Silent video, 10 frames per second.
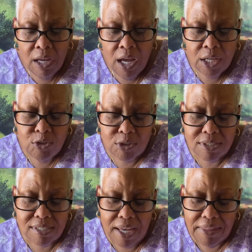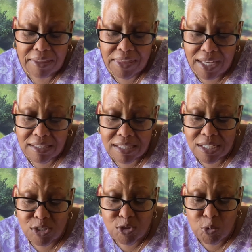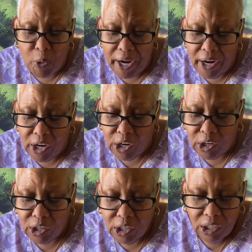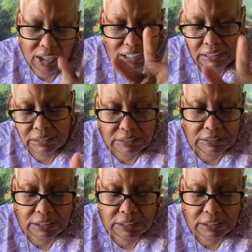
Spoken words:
And you could say that this is where, you